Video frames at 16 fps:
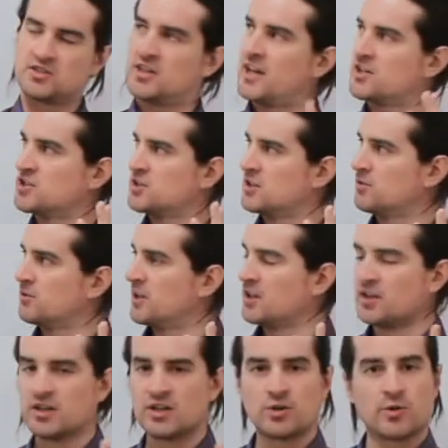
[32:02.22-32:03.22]
to actually create
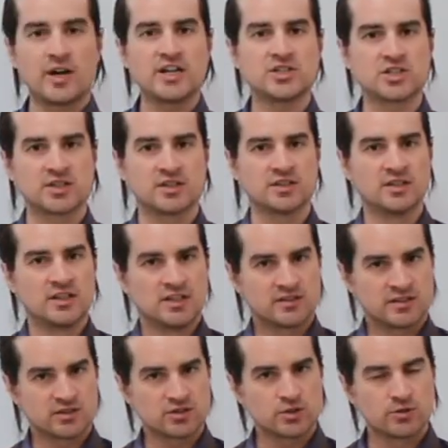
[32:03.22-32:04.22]
an equation
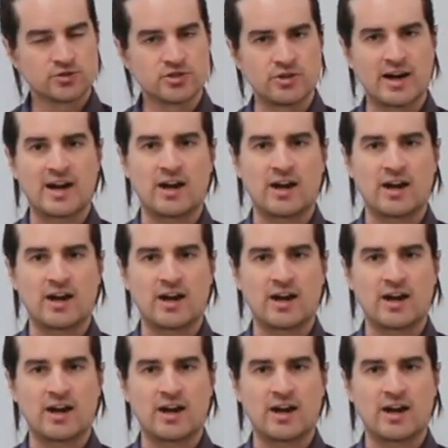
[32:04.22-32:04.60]
that told you